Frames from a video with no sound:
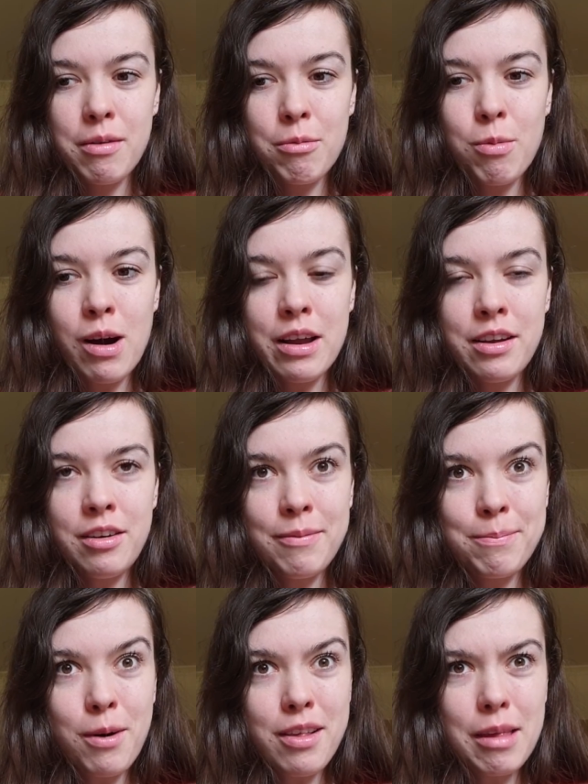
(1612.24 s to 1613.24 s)
one,
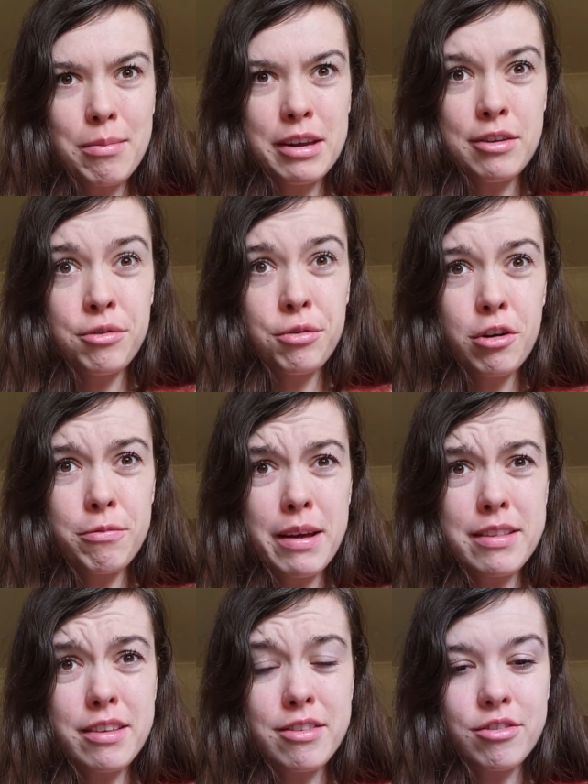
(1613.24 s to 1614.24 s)
possibly two of my
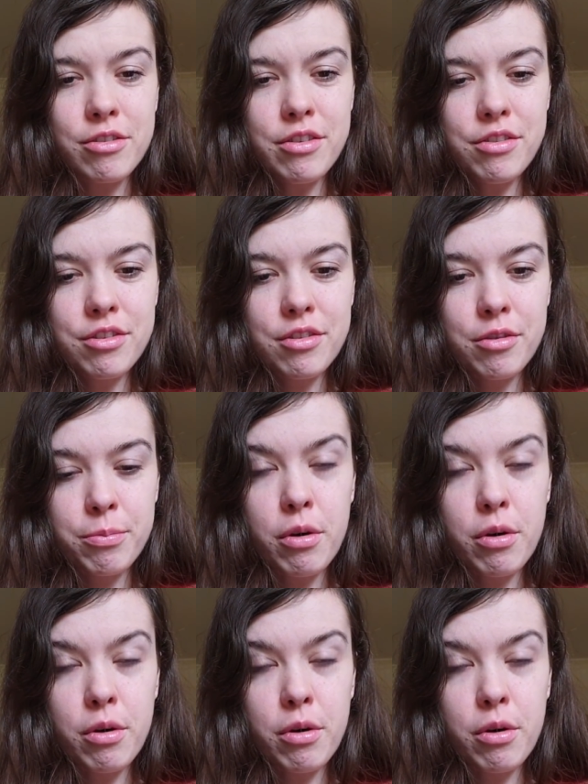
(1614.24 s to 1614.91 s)
sisters,